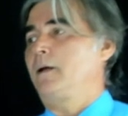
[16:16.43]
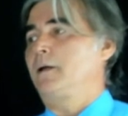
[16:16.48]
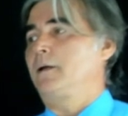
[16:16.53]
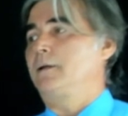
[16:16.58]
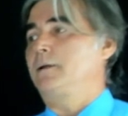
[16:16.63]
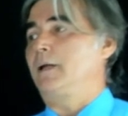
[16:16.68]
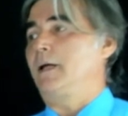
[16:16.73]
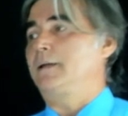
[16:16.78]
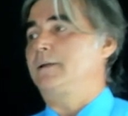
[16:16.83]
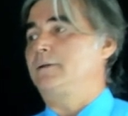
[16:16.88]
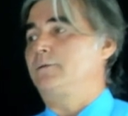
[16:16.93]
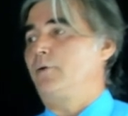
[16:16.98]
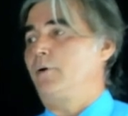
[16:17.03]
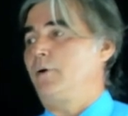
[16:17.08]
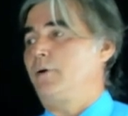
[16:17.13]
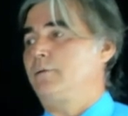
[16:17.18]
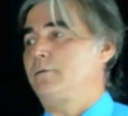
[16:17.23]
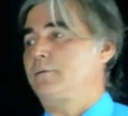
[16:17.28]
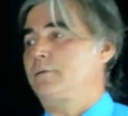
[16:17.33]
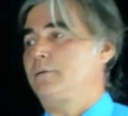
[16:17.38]
Then
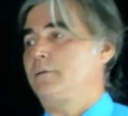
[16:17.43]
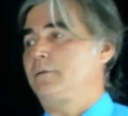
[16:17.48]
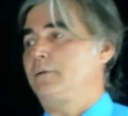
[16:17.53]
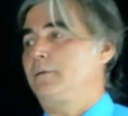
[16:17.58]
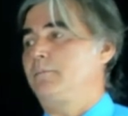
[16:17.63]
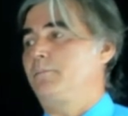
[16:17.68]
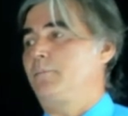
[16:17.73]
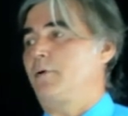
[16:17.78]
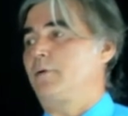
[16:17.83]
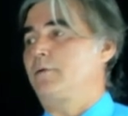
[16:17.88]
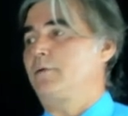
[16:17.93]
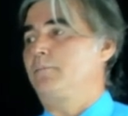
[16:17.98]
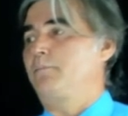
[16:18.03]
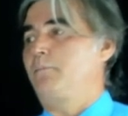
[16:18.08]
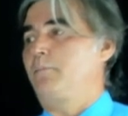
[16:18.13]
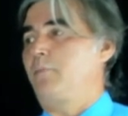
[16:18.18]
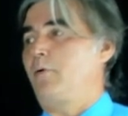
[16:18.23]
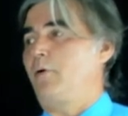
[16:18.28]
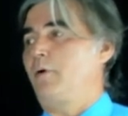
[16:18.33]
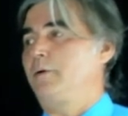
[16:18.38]
third important
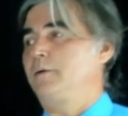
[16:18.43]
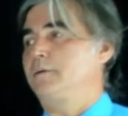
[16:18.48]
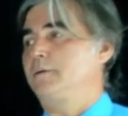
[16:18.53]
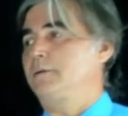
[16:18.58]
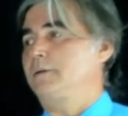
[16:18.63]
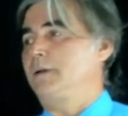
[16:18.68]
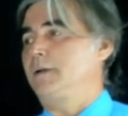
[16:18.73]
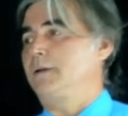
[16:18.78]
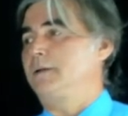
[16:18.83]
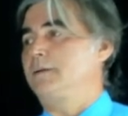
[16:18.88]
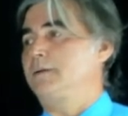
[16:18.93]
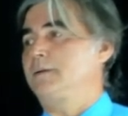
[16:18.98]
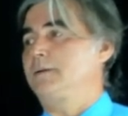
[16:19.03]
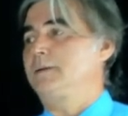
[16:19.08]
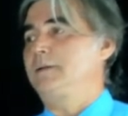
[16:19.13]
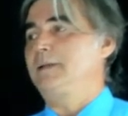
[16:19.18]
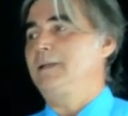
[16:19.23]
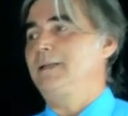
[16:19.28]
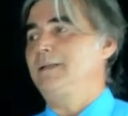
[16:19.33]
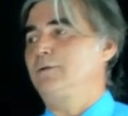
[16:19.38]
point is
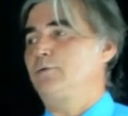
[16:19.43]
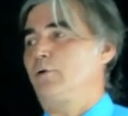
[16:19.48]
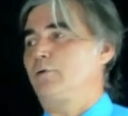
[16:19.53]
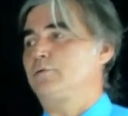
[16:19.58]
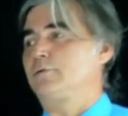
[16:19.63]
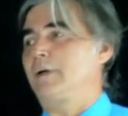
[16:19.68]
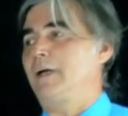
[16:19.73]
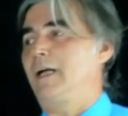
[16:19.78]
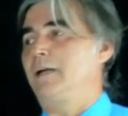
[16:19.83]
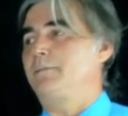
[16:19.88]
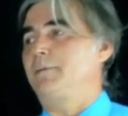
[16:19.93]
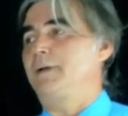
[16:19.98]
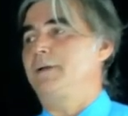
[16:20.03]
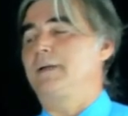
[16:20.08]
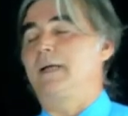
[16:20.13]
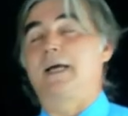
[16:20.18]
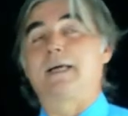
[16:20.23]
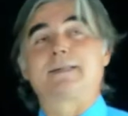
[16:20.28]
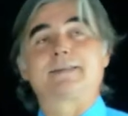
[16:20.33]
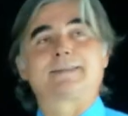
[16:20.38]
these also help in
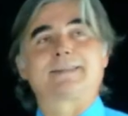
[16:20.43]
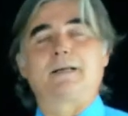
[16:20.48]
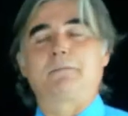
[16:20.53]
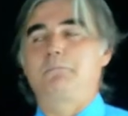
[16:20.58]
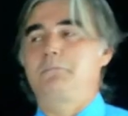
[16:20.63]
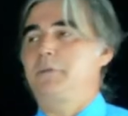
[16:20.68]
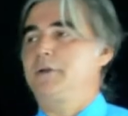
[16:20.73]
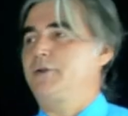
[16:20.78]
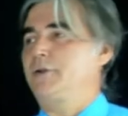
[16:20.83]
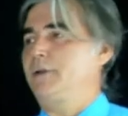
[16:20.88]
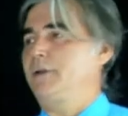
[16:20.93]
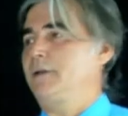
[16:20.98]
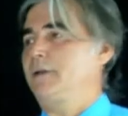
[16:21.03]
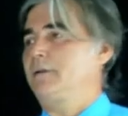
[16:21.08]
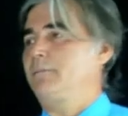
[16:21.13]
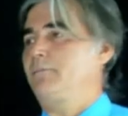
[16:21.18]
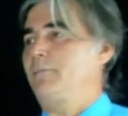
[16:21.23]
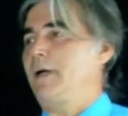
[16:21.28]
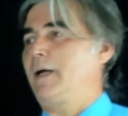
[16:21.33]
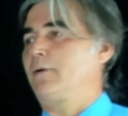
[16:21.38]
establishing
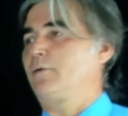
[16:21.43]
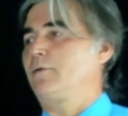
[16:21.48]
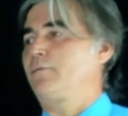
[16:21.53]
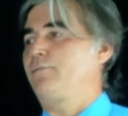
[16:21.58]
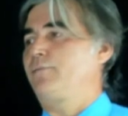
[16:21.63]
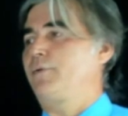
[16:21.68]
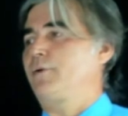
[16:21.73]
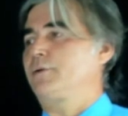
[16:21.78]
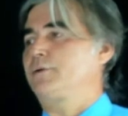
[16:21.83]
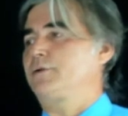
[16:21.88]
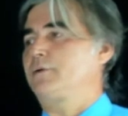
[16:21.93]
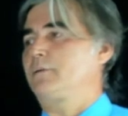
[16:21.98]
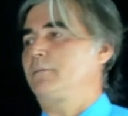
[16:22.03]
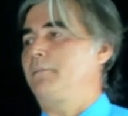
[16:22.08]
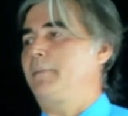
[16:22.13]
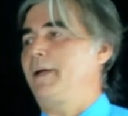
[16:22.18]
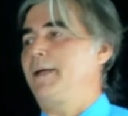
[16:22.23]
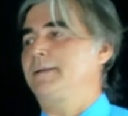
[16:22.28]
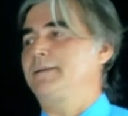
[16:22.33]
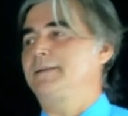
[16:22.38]
agroforestry
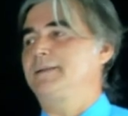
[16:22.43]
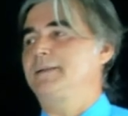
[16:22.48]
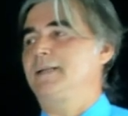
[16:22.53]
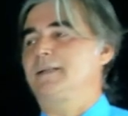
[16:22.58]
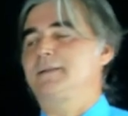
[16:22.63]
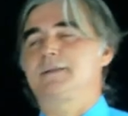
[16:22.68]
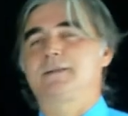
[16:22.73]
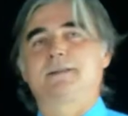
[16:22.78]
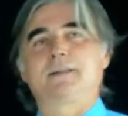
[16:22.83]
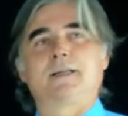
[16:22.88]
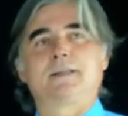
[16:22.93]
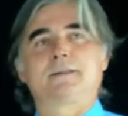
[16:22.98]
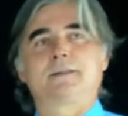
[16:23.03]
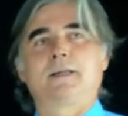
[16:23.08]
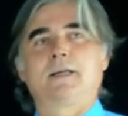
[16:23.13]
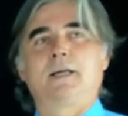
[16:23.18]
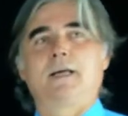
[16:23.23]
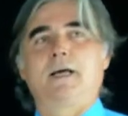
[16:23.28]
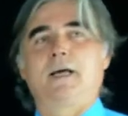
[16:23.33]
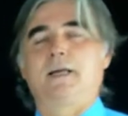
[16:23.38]
based industry and
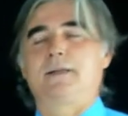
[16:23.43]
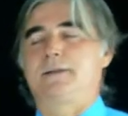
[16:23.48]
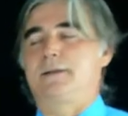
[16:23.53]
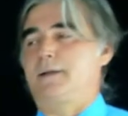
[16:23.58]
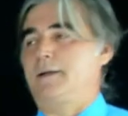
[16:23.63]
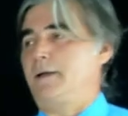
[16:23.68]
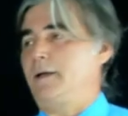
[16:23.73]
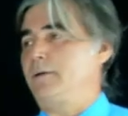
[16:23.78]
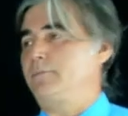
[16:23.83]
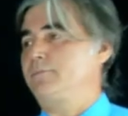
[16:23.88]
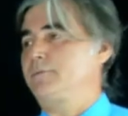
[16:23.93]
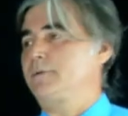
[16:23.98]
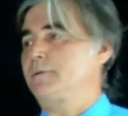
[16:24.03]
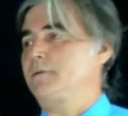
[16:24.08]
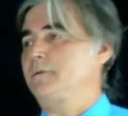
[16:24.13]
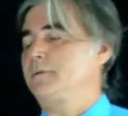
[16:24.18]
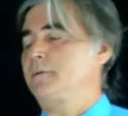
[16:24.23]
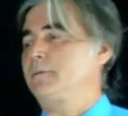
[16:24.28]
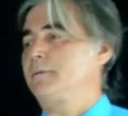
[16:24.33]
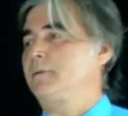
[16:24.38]
handicrafts.
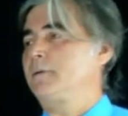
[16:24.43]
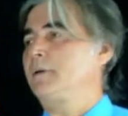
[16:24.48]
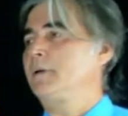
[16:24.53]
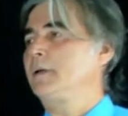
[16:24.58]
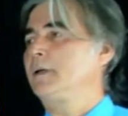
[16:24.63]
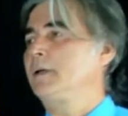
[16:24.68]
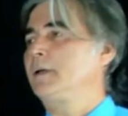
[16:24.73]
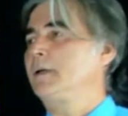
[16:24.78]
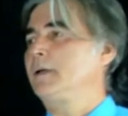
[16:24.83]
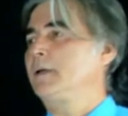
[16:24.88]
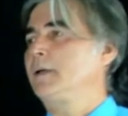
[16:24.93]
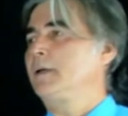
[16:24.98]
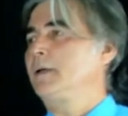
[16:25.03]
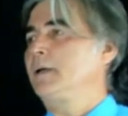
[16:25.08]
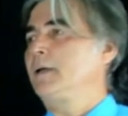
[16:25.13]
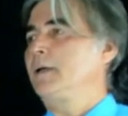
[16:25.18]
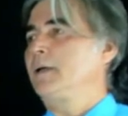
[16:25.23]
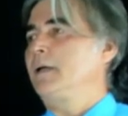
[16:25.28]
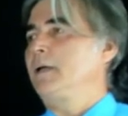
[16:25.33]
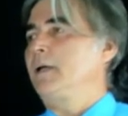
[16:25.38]

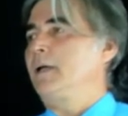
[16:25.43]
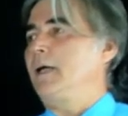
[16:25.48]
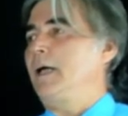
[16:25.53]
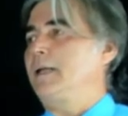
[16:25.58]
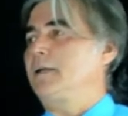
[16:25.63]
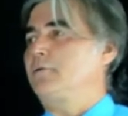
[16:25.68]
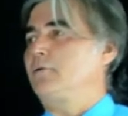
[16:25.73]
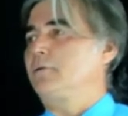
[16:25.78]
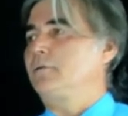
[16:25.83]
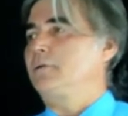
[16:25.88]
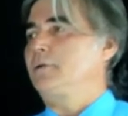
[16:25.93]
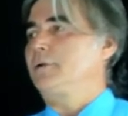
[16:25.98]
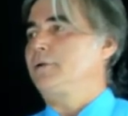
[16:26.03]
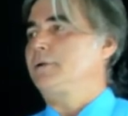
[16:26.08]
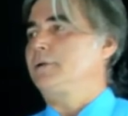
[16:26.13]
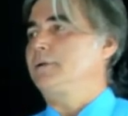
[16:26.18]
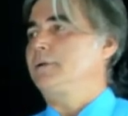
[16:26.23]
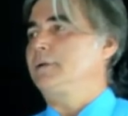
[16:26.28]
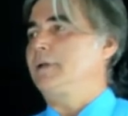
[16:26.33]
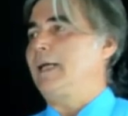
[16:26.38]
And
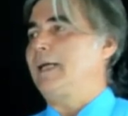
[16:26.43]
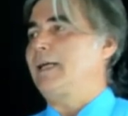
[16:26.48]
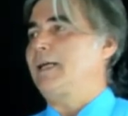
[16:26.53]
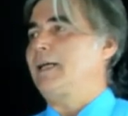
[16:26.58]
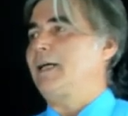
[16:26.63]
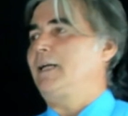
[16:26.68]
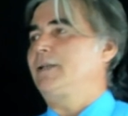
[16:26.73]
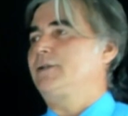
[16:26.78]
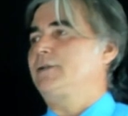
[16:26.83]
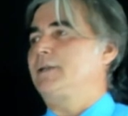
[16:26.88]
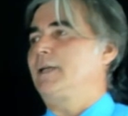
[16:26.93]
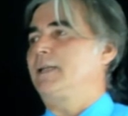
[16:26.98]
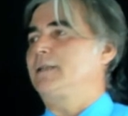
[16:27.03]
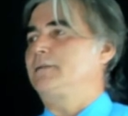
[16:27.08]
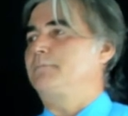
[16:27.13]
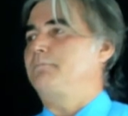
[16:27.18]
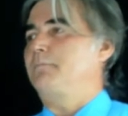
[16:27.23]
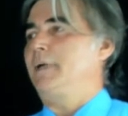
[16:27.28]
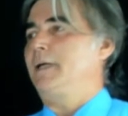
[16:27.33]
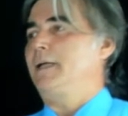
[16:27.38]
conclusion, agriculture has
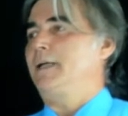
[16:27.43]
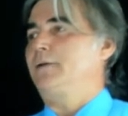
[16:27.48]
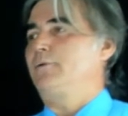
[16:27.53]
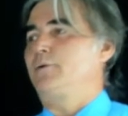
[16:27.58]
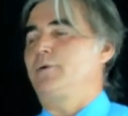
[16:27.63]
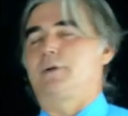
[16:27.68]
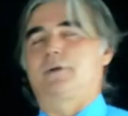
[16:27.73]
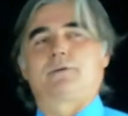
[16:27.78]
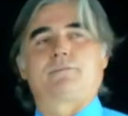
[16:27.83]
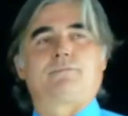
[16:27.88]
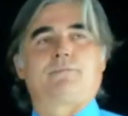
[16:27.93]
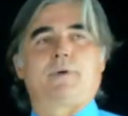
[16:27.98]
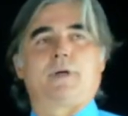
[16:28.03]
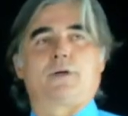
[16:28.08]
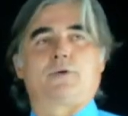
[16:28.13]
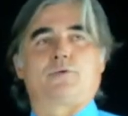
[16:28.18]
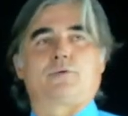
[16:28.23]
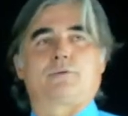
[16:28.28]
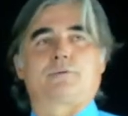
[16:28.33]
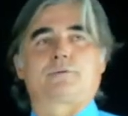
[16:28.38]
many unique
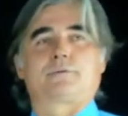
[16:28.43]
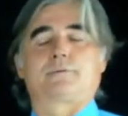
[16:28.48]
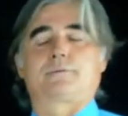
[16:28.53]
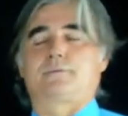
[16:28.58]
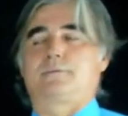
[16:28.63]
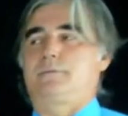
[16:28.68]
features.